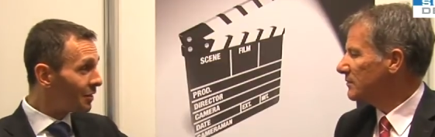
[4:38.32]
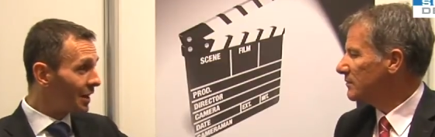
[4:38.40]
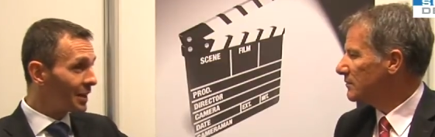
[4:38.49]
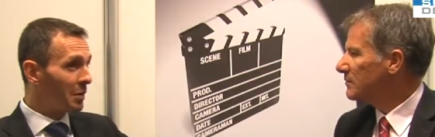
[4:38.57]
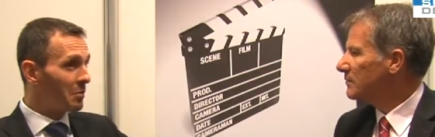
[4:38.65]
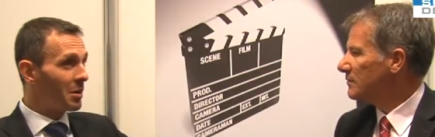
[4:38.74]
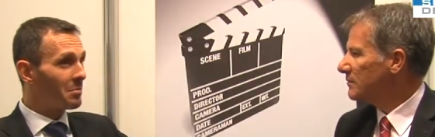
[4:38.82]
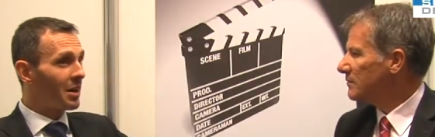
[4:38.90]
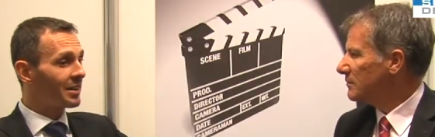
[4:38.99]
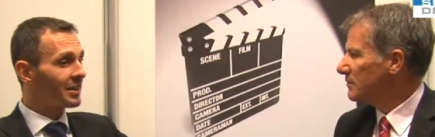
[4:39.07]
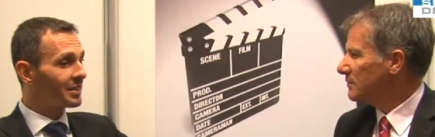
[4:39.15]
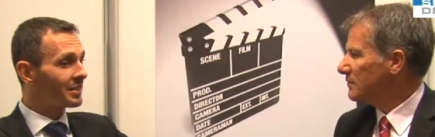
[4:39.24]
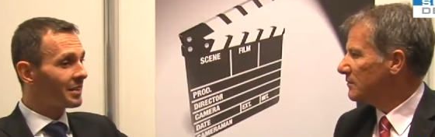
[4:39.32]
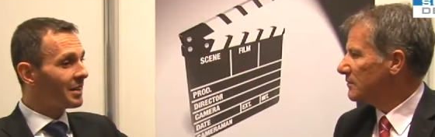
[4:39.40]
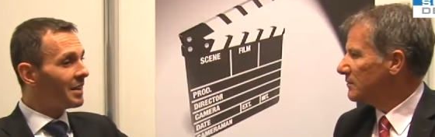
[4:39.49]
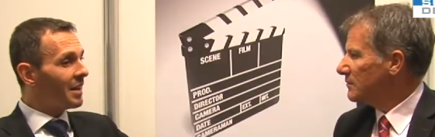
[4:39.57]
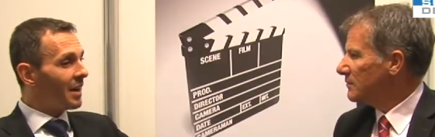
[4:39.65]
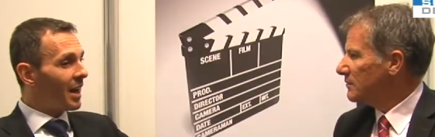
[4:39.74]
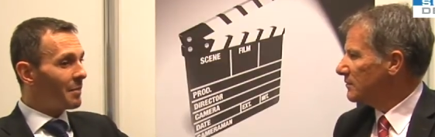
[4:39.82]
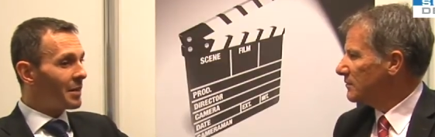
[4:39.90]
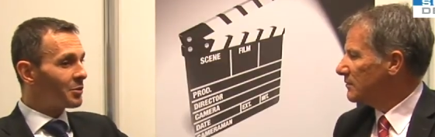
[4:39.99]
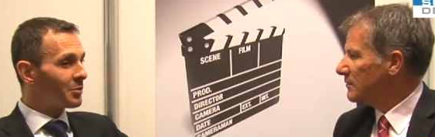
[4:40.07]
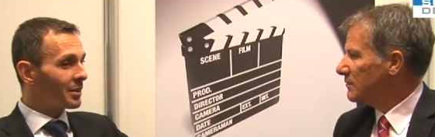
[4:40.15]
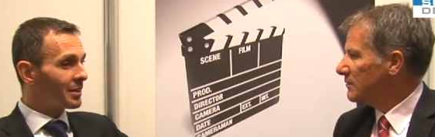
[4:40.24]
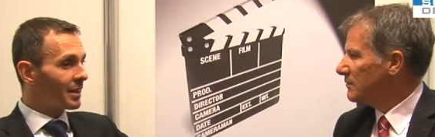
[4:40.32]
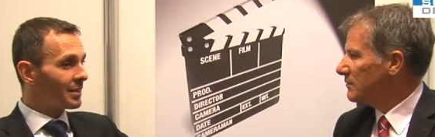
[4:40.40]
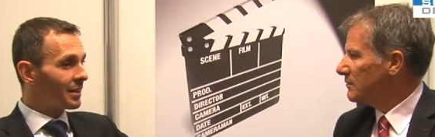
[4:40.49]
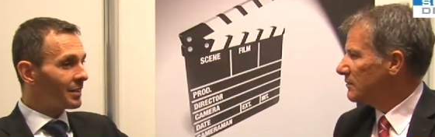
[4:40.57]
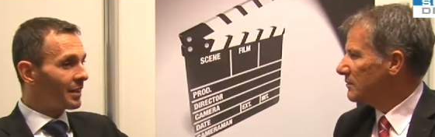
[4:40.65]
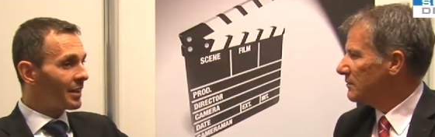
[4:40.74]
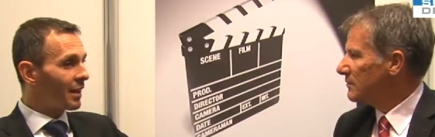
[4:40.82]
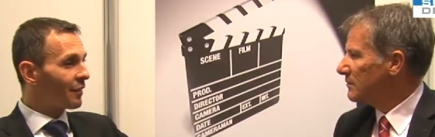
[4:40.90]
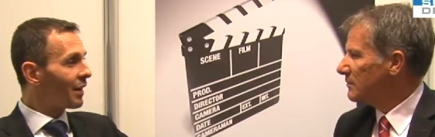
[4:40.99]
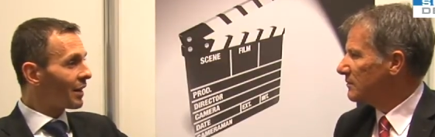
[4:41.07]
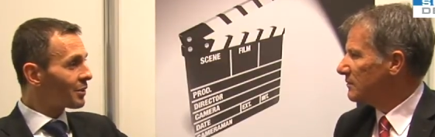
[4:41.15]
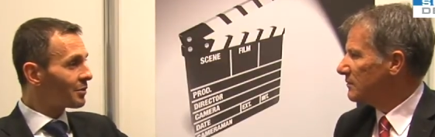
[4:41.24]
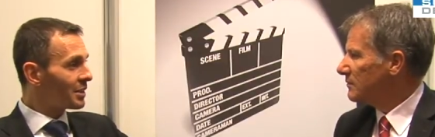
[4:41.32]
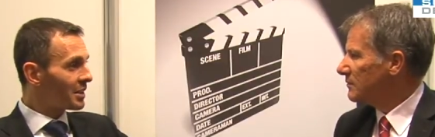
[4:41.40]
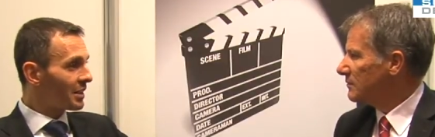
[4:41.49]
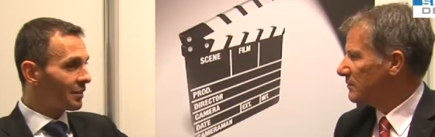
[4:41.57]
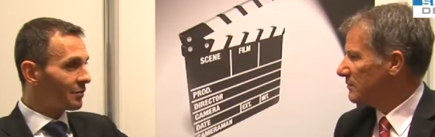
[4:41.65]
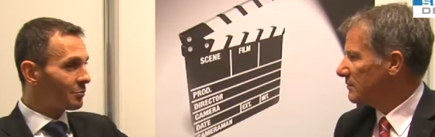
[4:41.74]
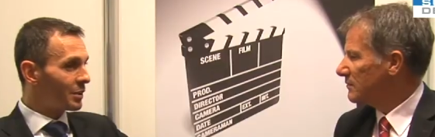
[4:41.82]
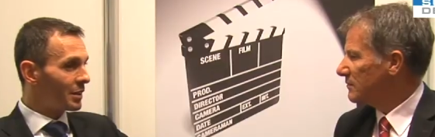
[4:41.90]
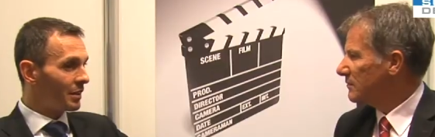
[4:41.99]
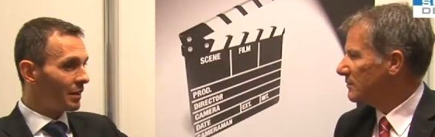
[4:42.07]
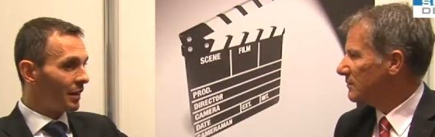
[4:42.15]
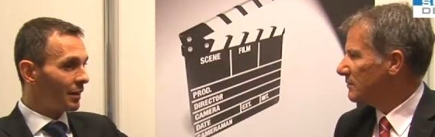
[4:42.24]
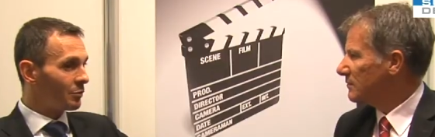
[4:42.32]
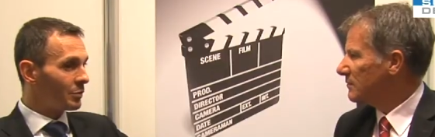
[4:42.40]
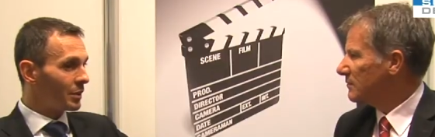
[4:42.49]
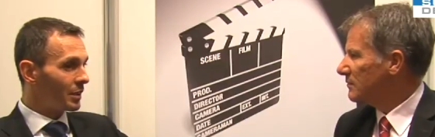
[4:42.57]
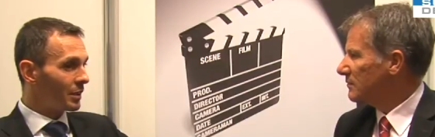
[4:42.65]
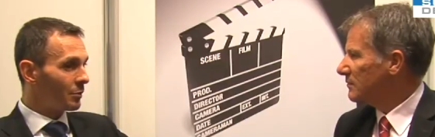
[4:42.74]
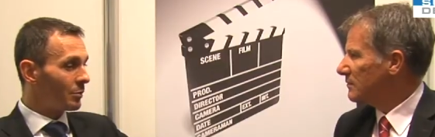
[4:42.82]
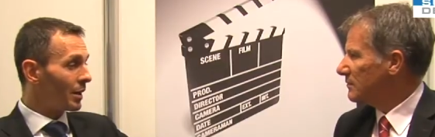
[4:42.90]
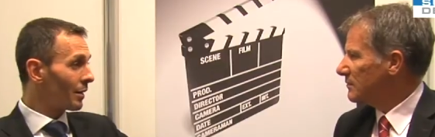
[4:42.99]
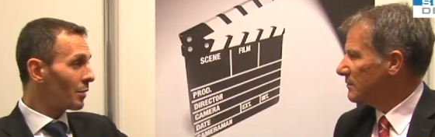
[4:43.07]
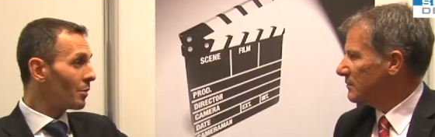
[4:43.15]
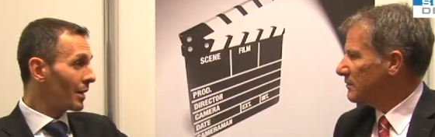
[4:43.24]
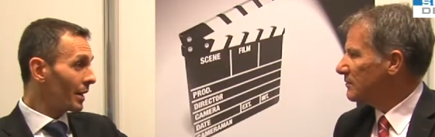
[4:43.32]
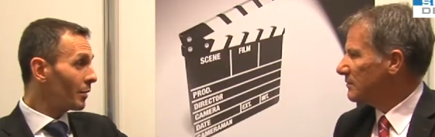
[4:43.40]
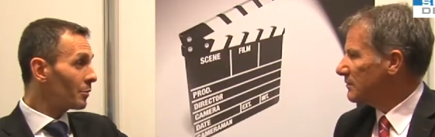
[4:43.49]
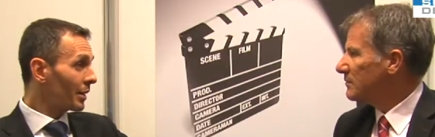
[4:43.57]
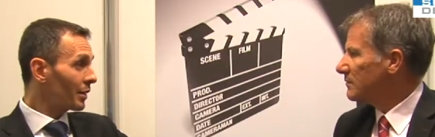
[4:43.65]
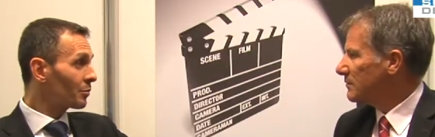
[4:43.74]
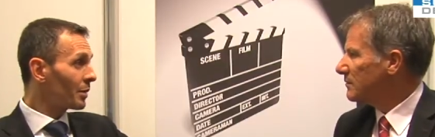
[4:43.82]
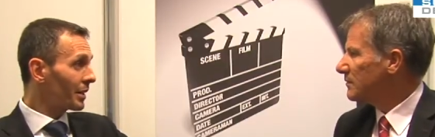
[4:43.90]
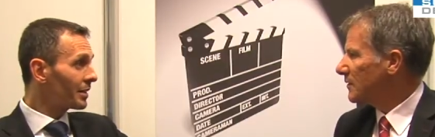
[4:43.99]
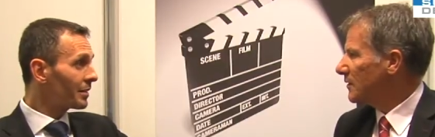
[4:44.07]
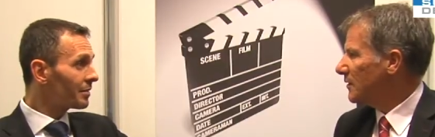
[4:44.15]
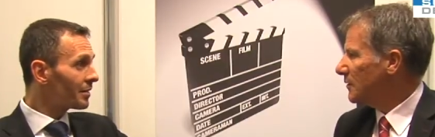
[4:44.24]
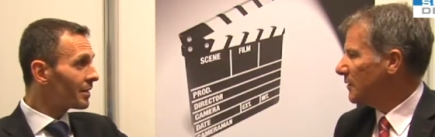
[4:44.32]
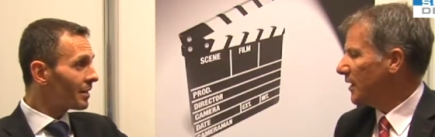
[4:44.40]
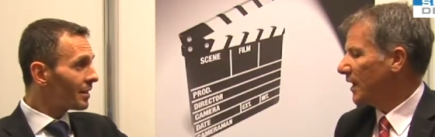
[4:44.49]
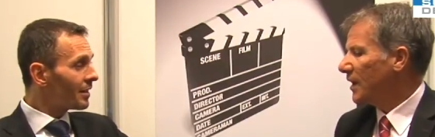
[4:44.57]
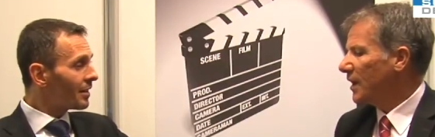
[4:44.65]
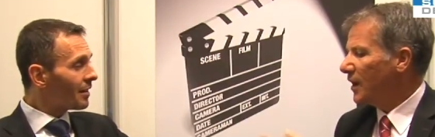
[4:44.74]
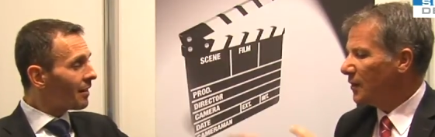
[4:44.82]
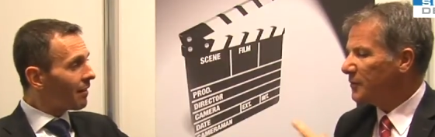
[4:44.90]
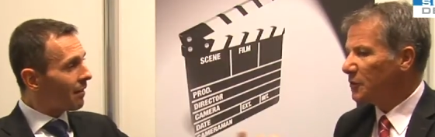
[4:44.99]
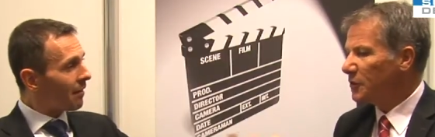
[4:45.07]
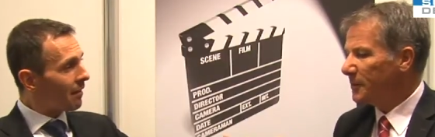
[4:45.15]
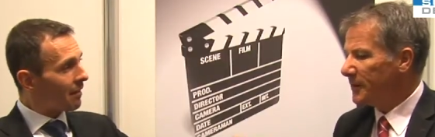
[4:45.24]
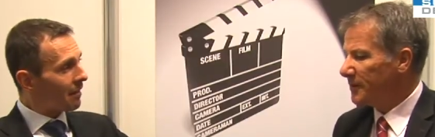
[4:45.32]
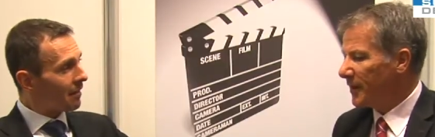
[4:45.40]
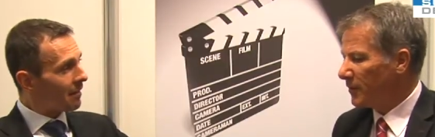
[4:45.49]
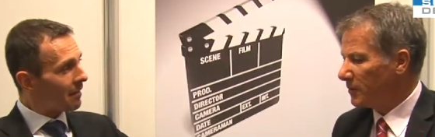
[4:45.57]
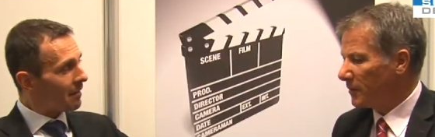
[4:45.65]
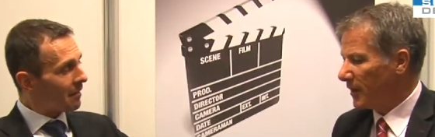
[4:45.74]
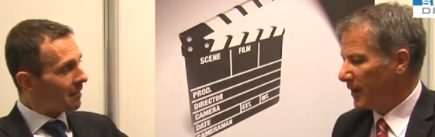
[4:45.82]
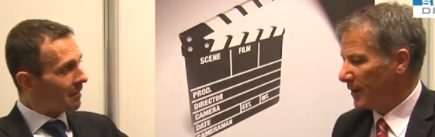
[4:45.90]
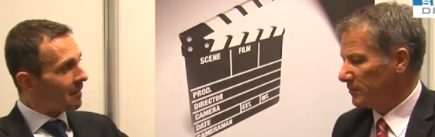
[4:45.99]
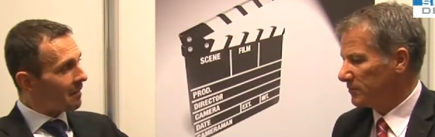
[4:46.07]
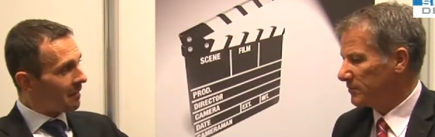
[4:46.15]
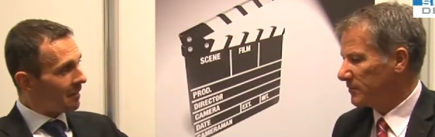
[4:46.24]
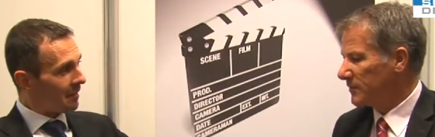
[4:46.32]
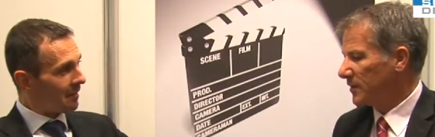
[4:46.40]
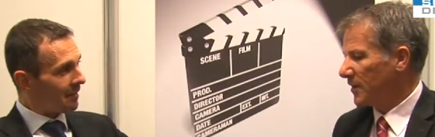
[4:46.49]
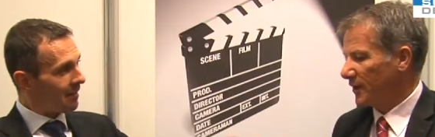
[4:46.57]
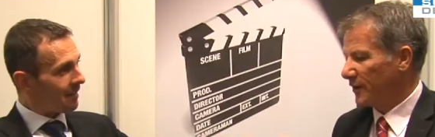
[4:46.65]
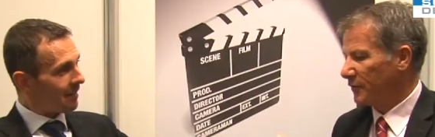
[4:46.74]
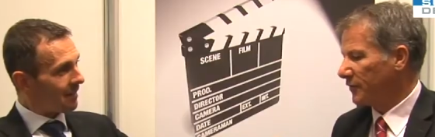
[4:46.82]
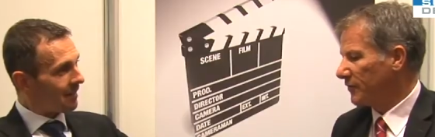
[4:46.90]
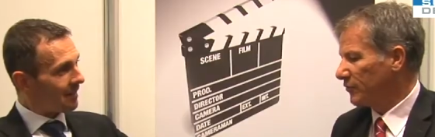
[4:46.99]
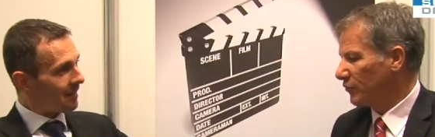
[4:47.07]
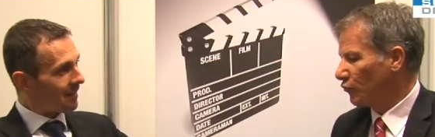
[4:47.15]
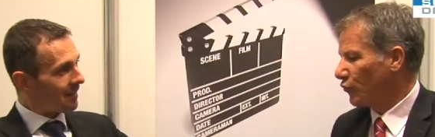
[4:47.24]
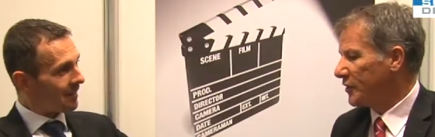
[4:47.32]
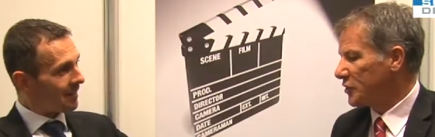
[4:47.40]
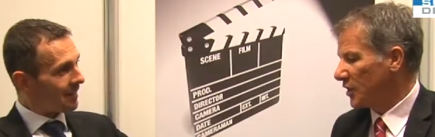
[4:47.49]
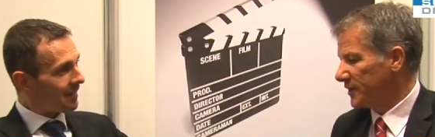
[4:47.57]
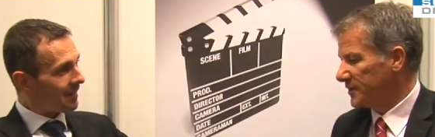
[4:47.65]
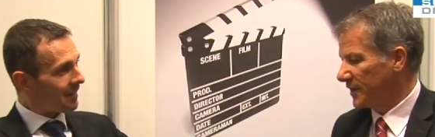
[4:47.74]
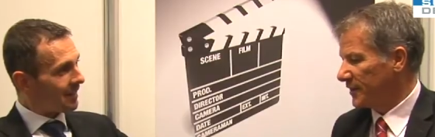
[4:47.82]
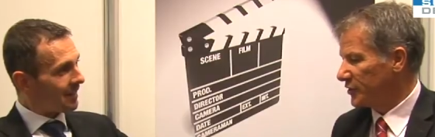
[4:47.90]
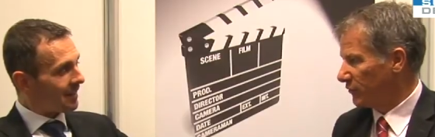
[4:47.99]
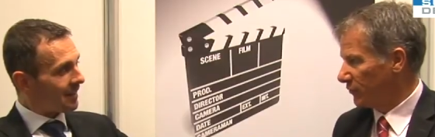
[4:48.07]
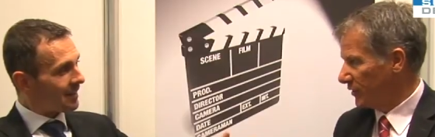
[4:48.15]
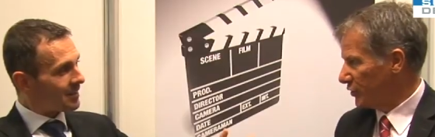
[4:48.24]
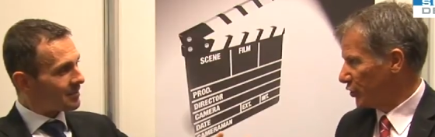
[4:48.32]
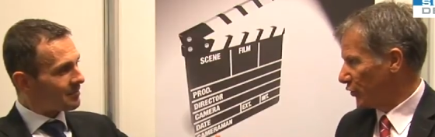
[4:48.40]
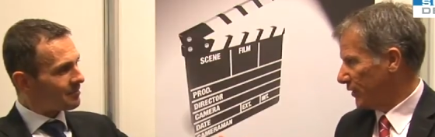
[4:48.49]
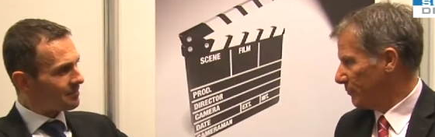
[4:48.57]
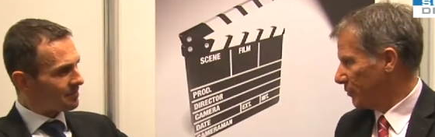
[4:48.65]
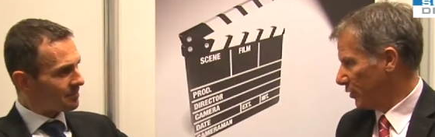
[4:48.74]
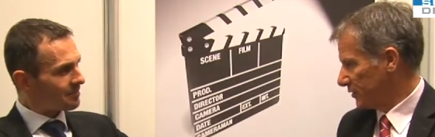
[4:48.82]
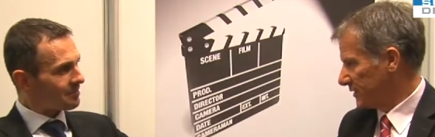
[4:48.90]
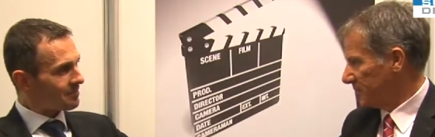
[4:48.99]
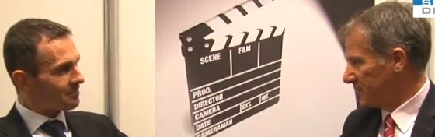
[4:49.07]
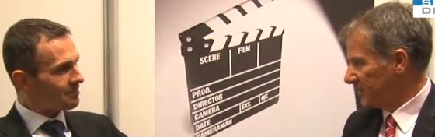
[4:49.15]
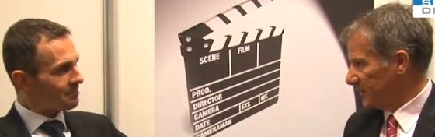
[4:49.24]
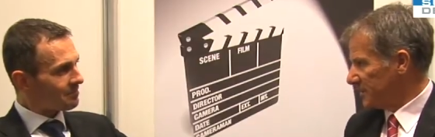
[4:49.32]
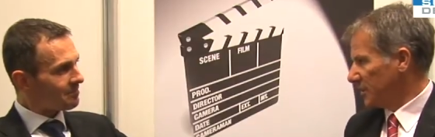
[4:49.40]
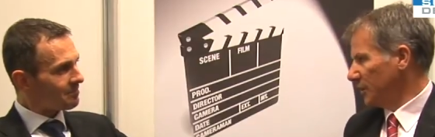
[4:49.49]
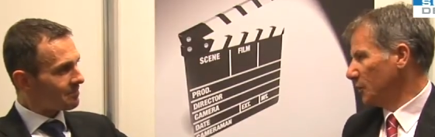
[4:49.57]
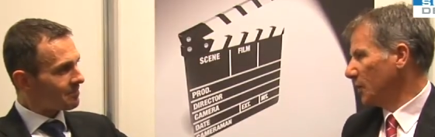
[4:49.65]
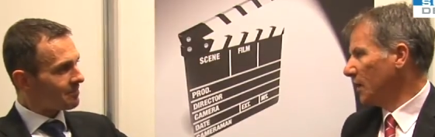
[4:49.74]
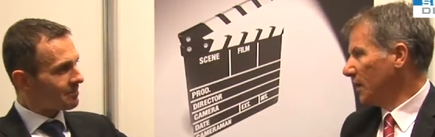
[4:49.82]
Speaker 1: you like, in our market and make sure that uh, they are functioning as we as we, we are requiring and we are expecting.
Speaker 2: Okay, and we talk a bit about um, kind of regionalization, reshoring, proximity to